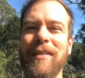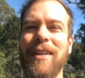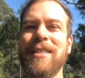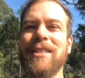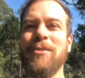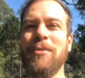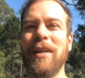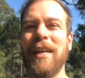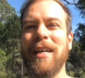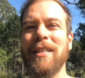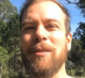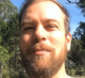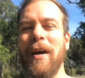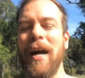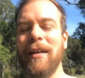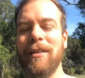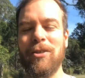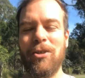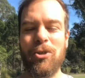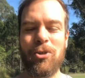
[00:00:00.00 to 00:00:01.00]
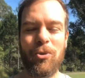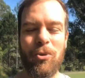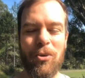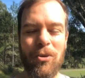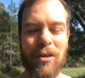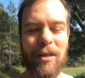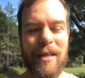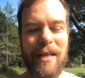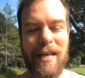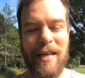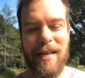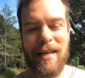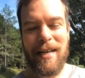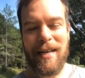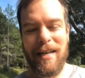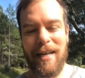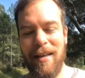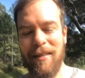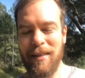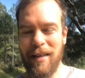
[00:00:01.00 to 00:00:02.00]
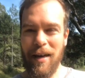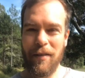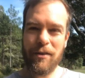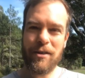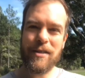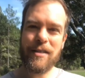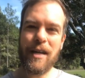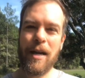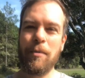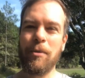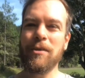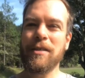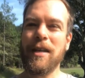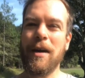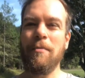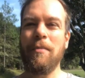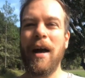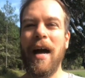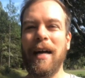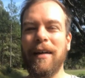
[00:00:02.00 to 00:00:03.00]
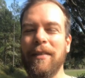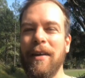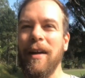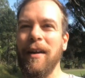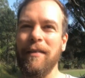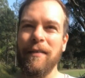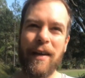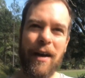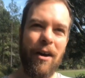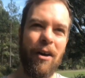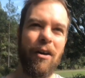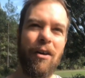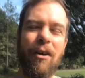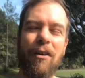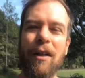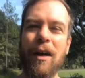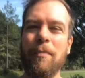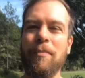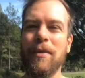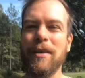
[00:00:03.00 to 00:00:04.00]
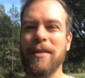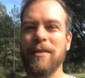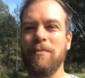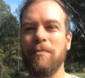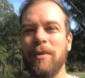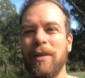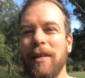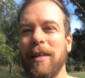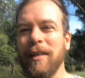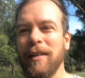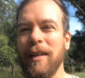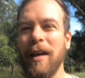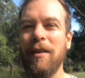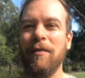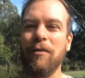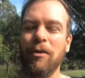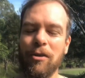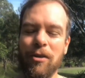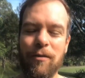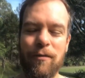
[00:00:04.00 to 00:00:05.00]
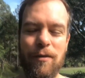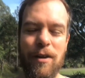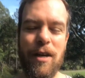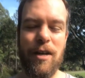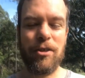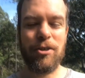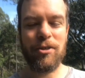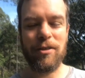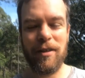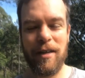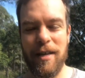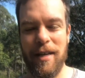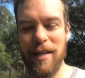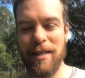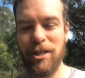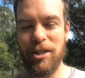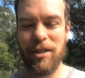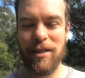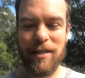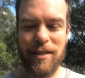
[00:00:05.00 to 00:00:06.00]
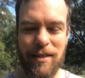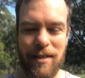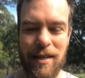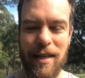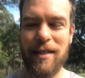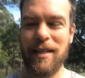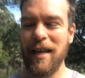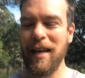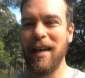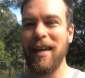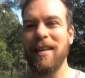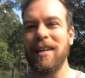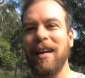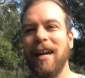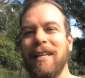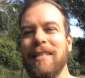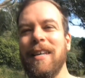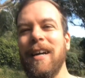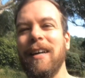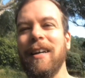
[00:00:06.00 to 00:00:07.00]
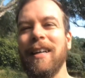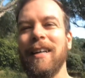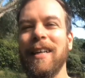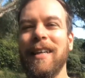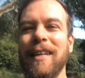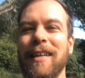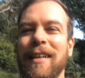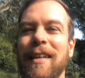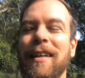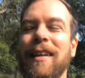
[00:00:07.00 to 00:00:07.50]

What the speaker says: So he gets back to shore. And the other disciples get back there and they haul up this big net full of fish. And Jesus says, "Hey, you guys hungry?"